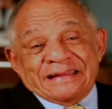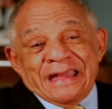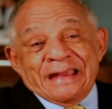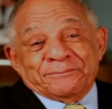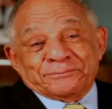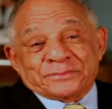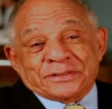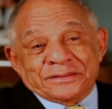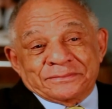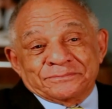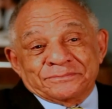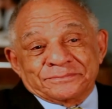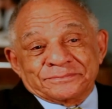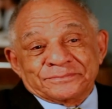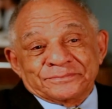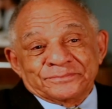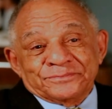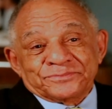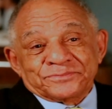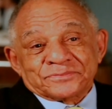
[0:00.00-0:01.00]
Hampton,
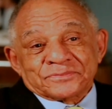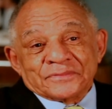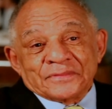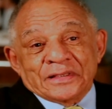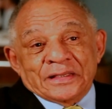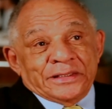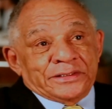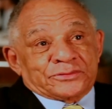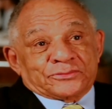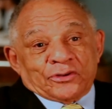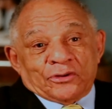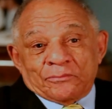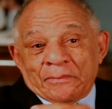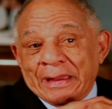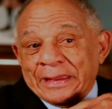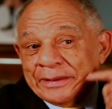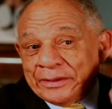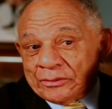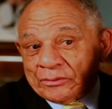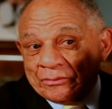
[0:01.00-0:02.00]
he turned my head